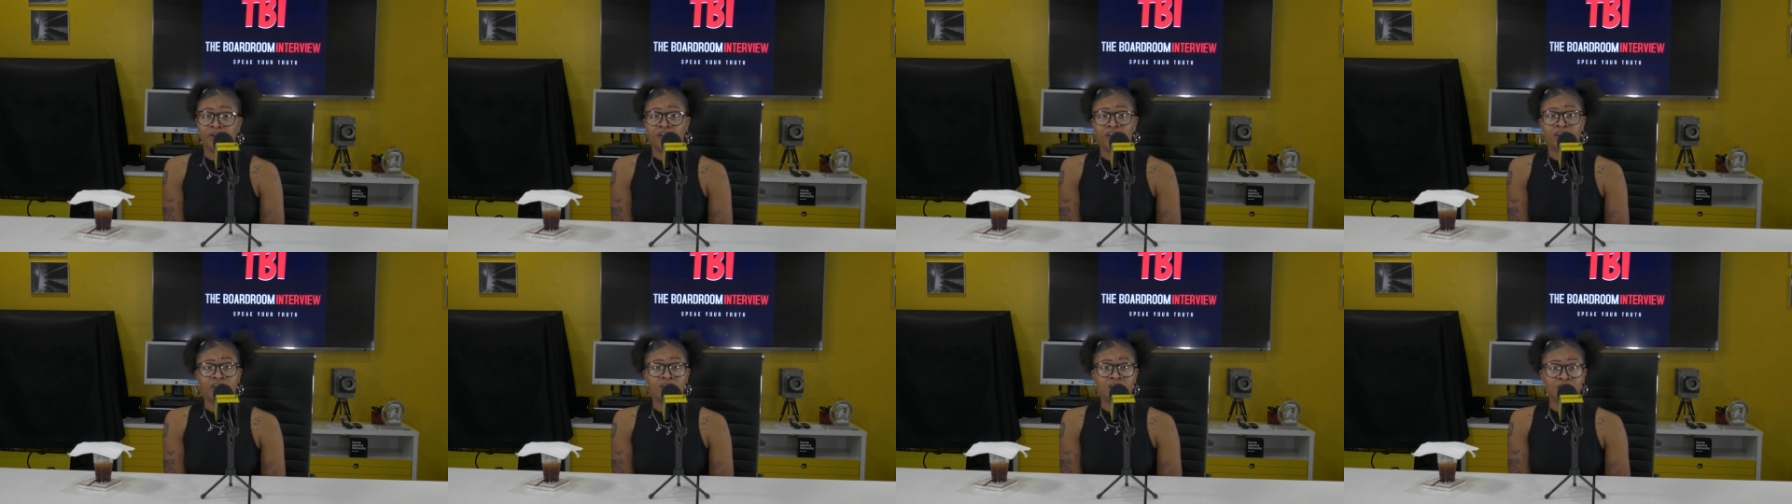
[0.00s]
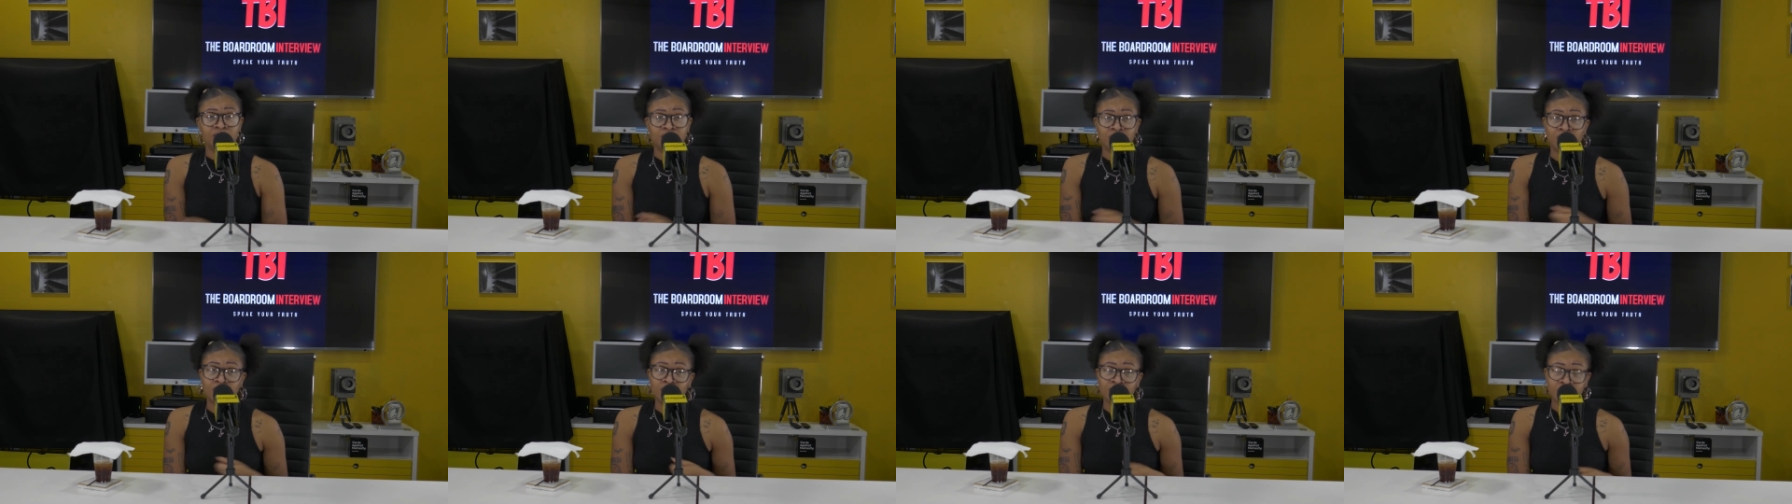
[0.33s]
brand
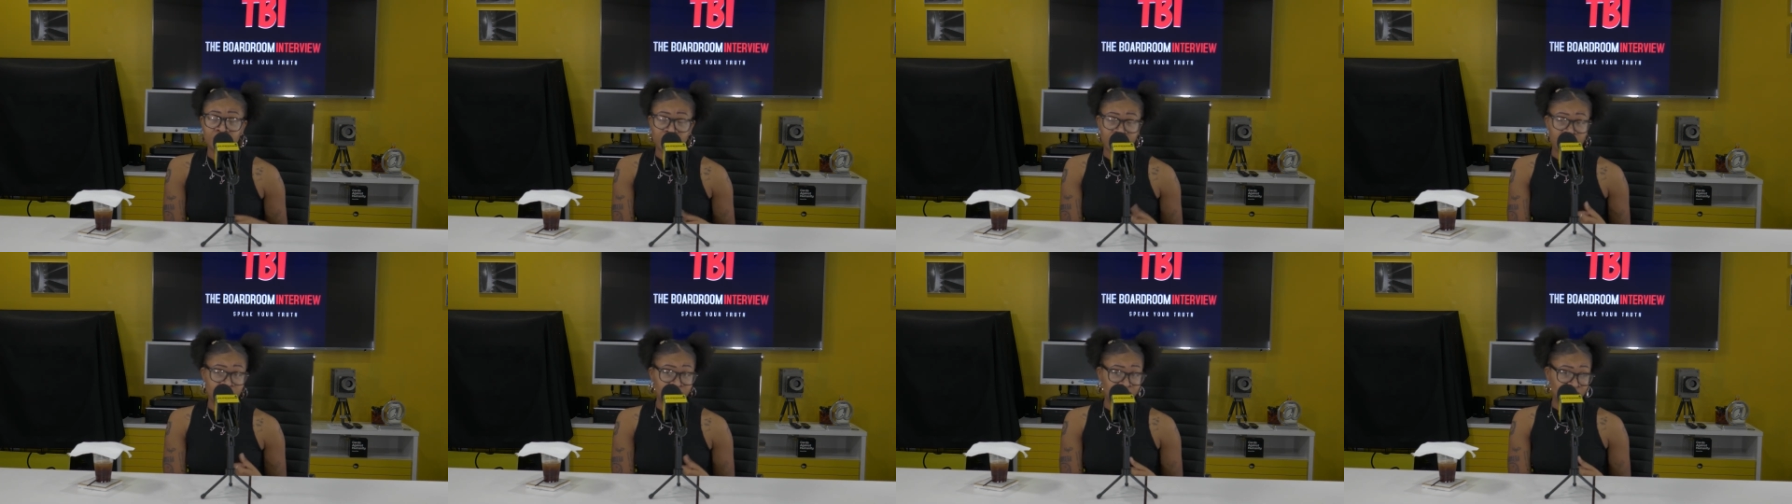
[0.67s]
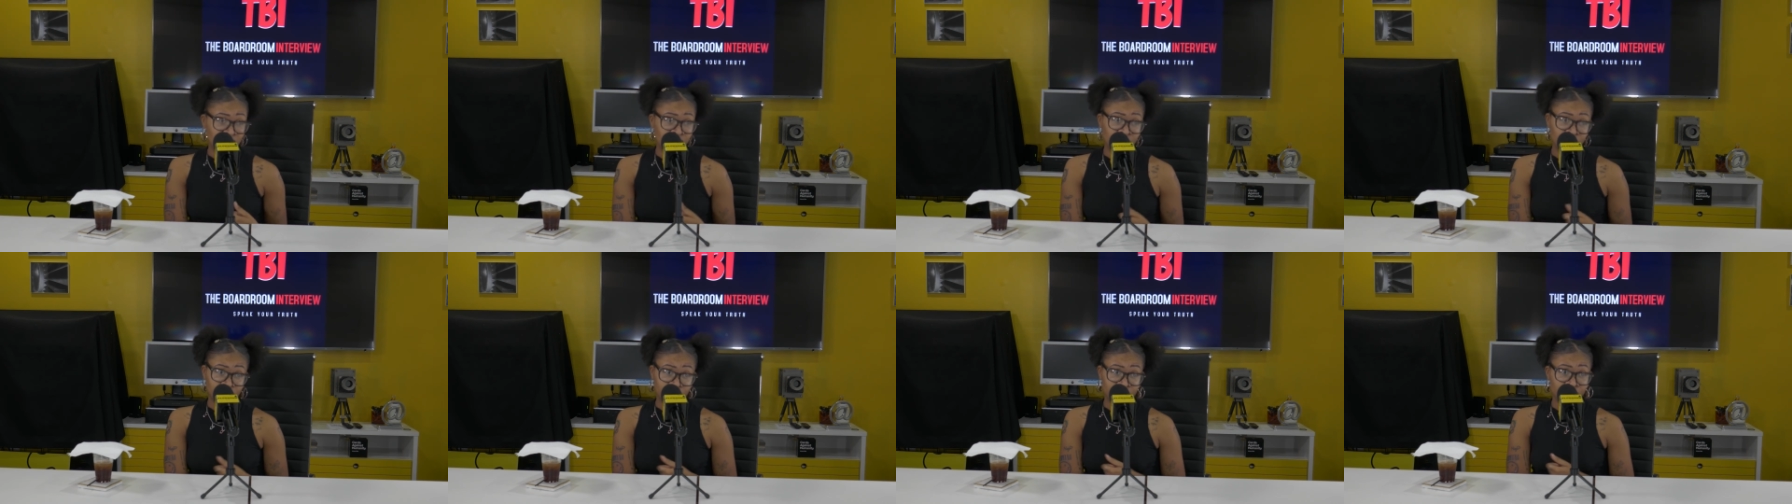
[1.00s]
because those last
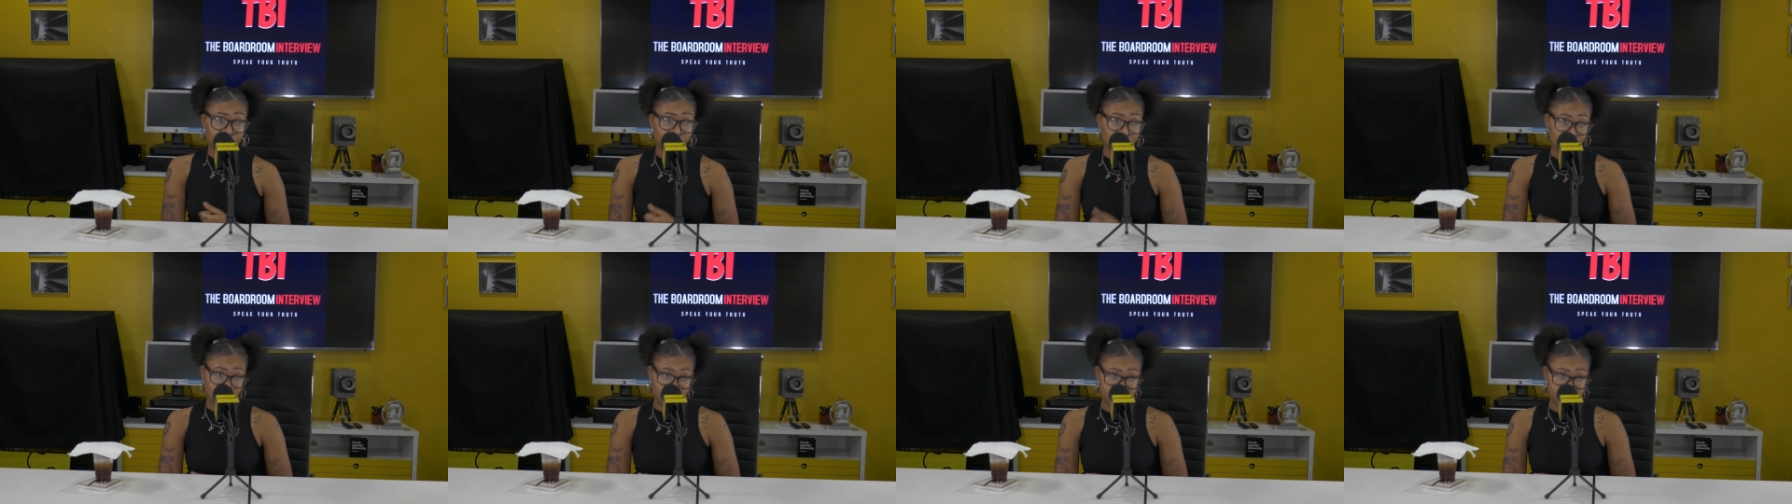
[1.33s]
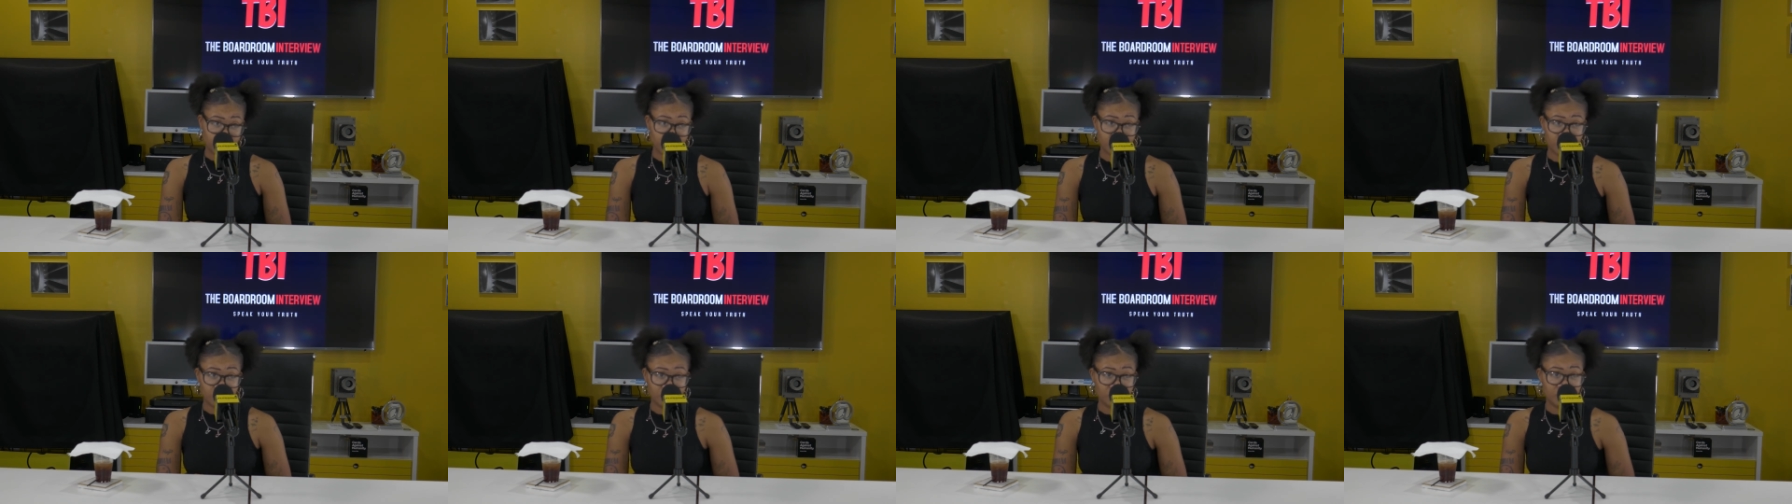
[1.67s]
longer as
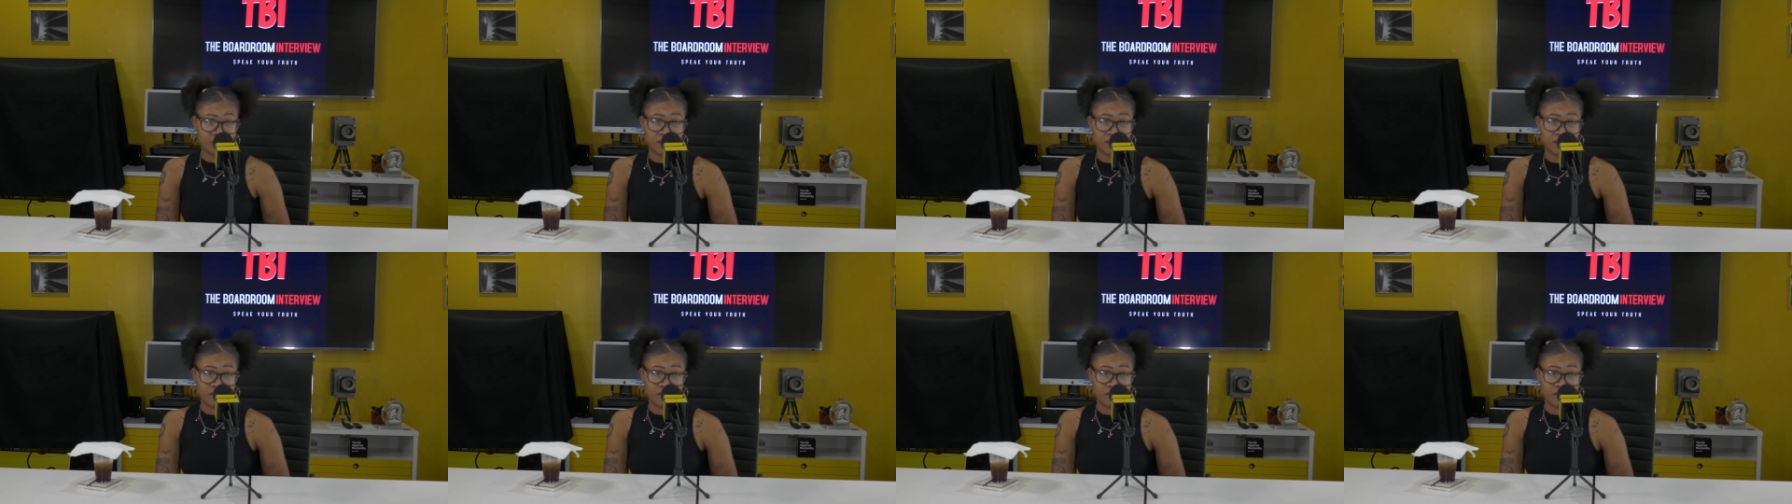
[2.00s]
well.